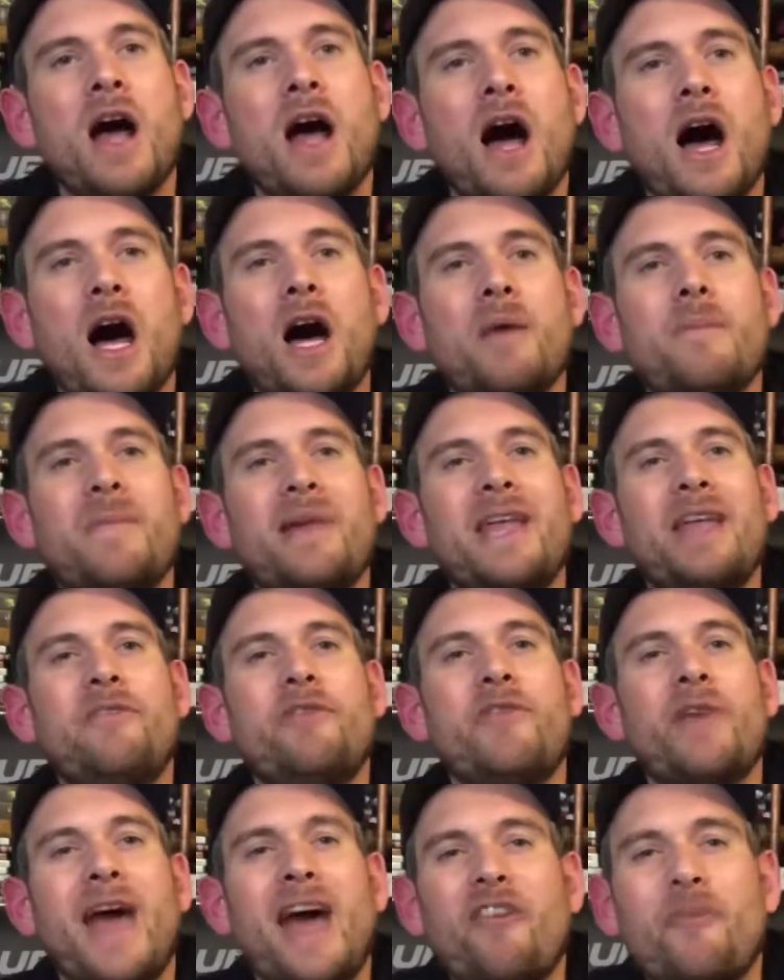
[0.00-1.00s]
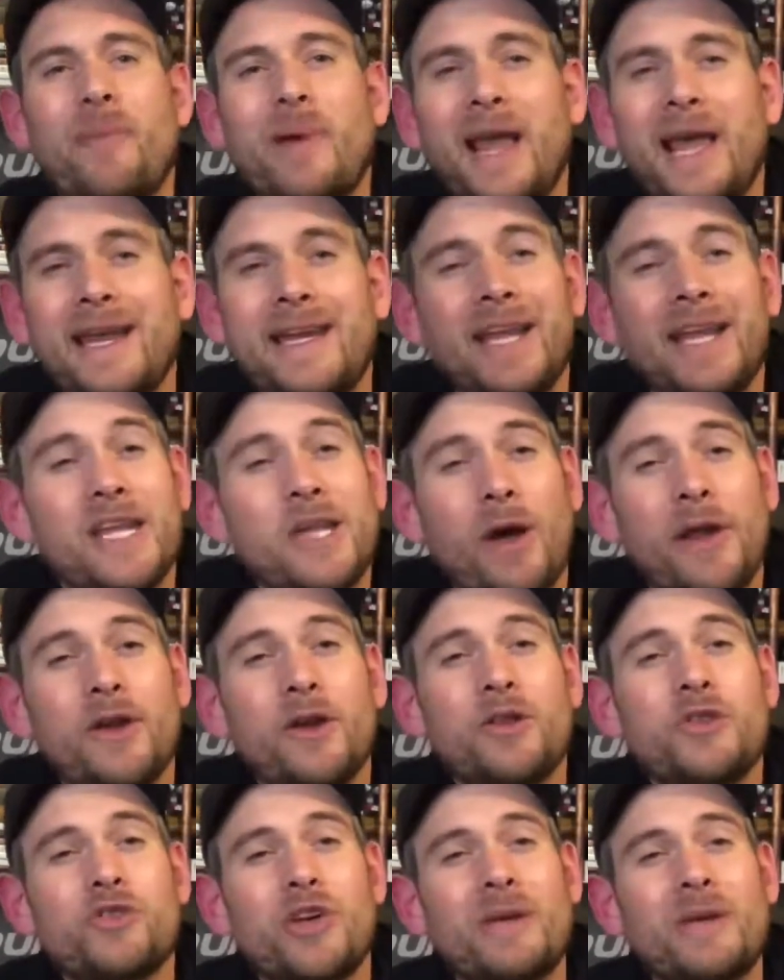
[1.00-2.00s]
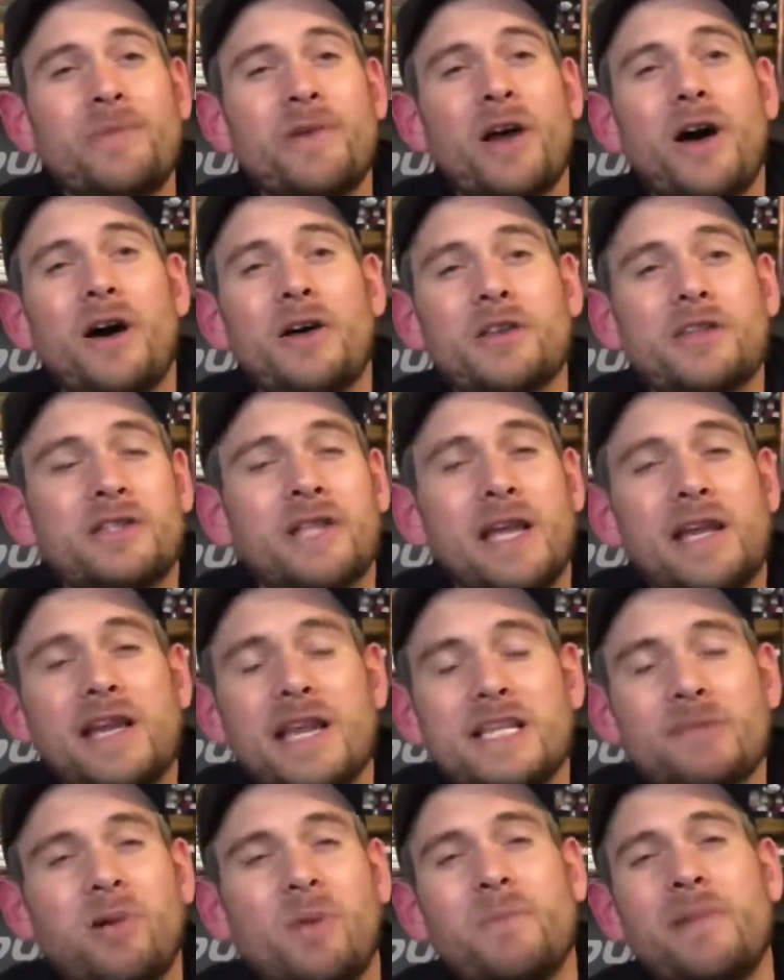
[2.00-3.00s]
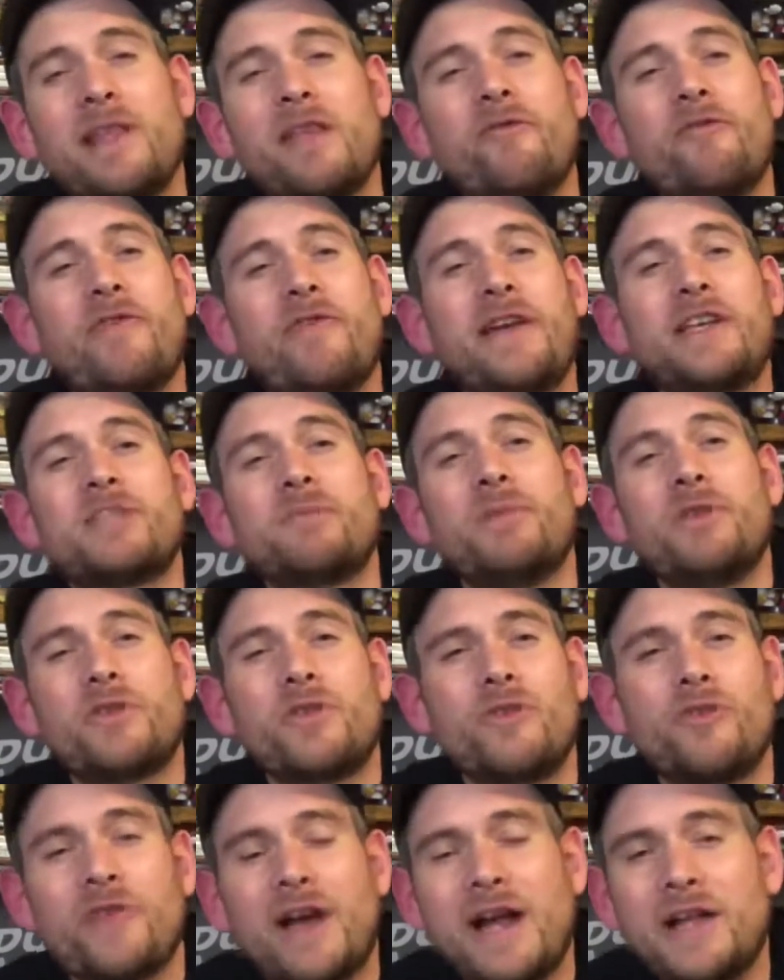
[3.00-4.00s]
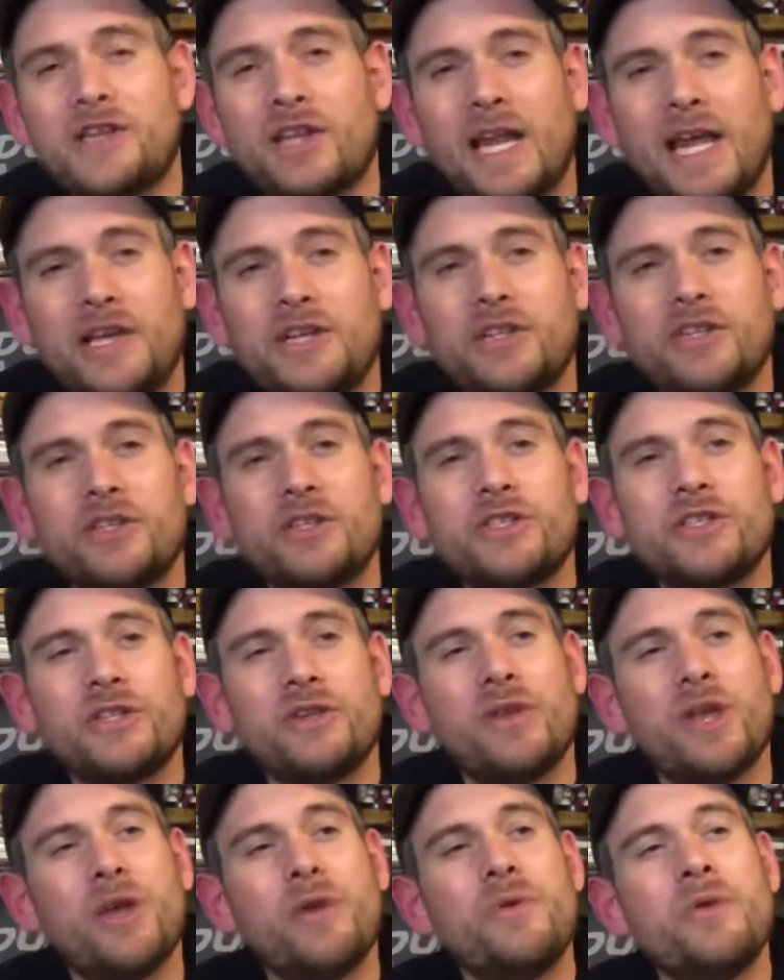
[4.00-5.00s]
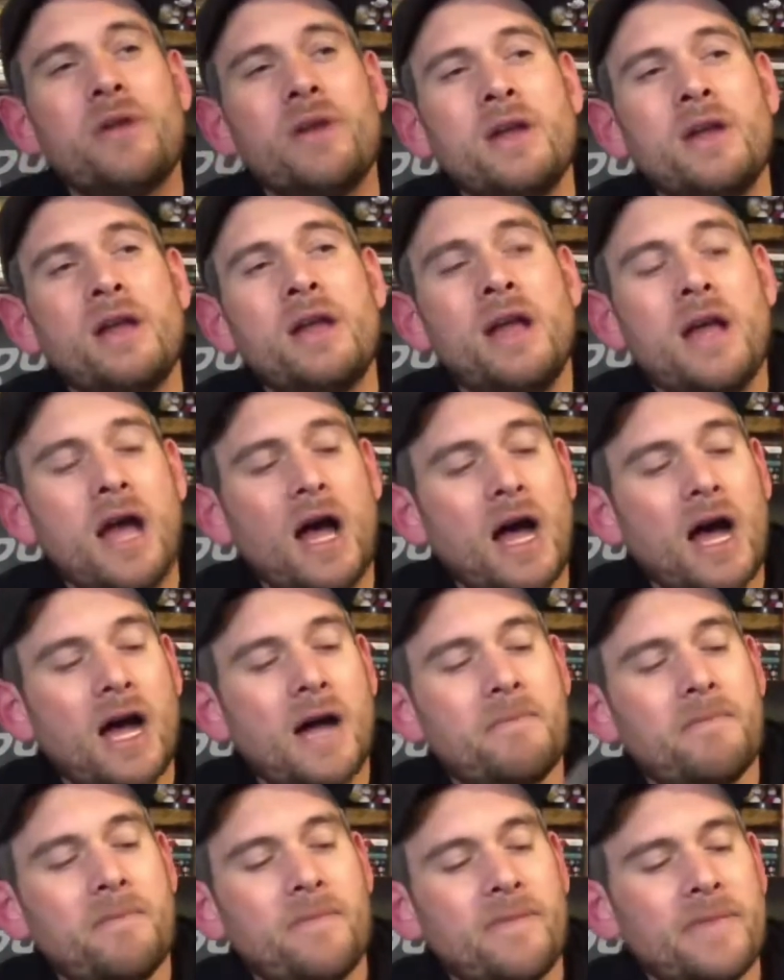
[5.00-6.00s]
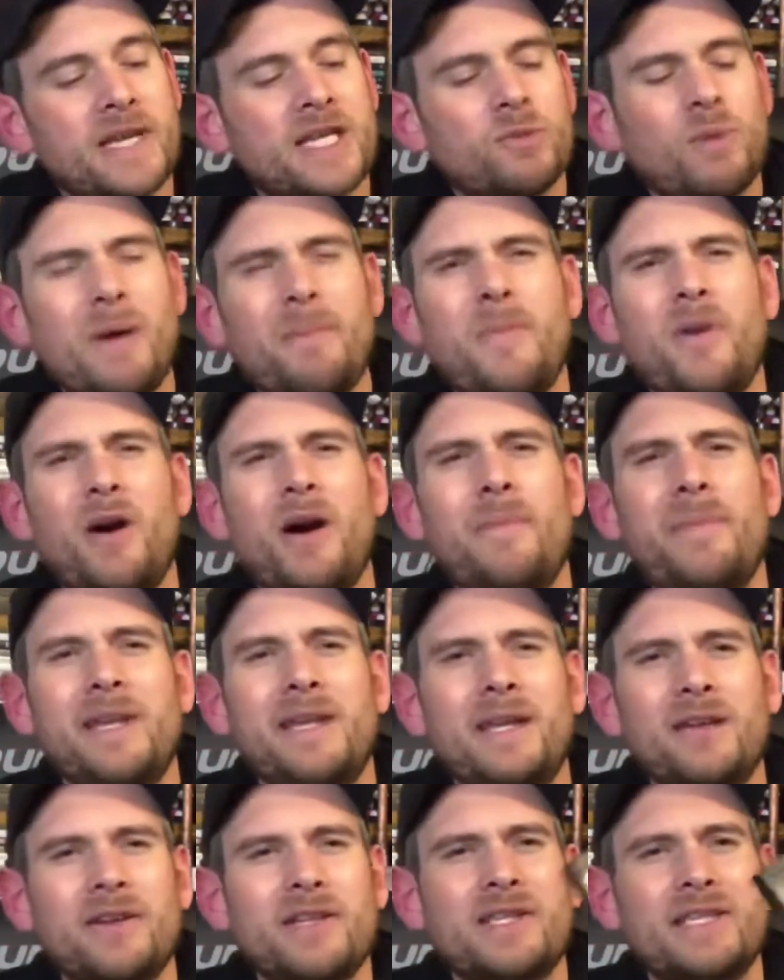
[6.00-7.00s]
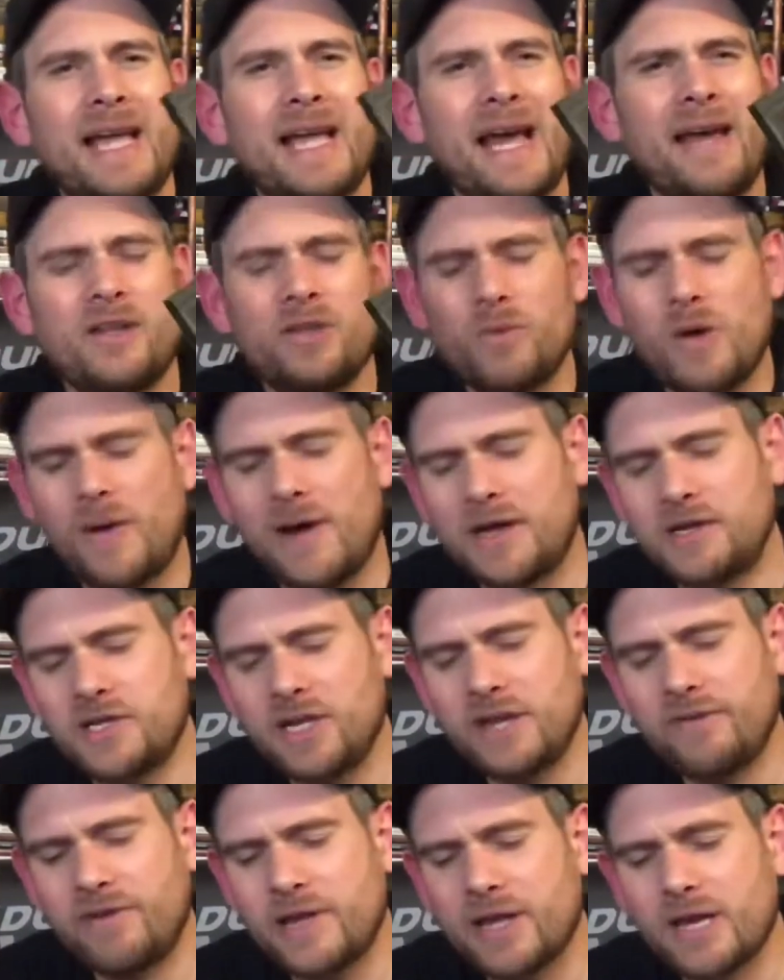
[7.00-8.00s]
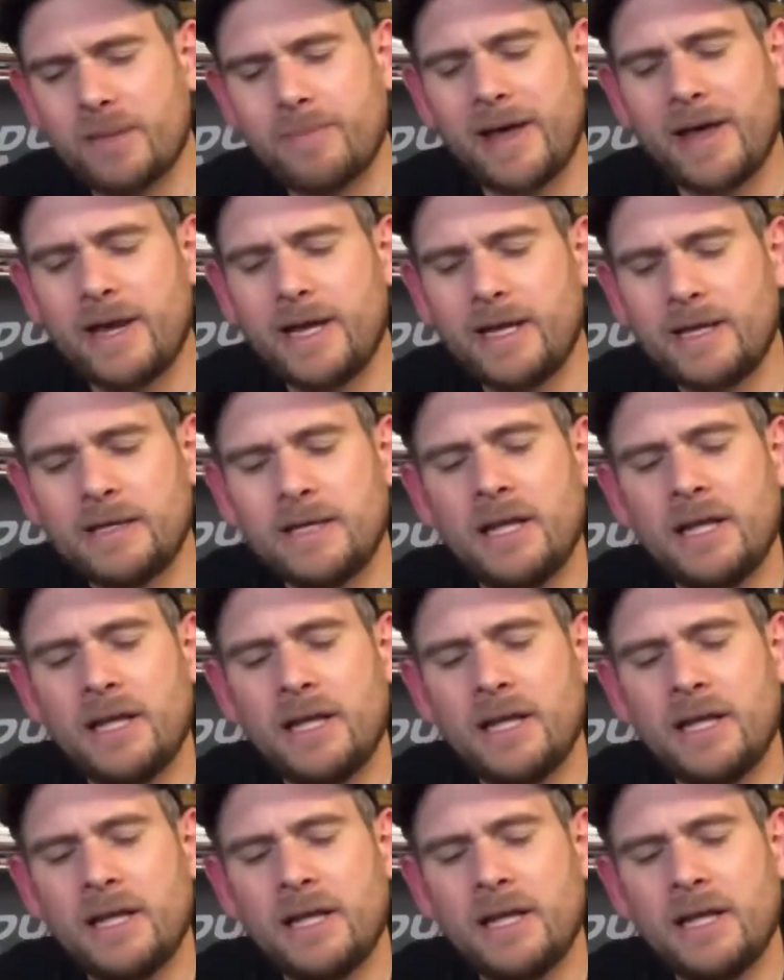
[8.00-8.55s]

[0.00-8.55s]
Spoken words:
If you have played it, you own it on Dreamcast, then that's probably an investment. Congratulations to you. This one might be on a Saturn as well, actually, thinking about it.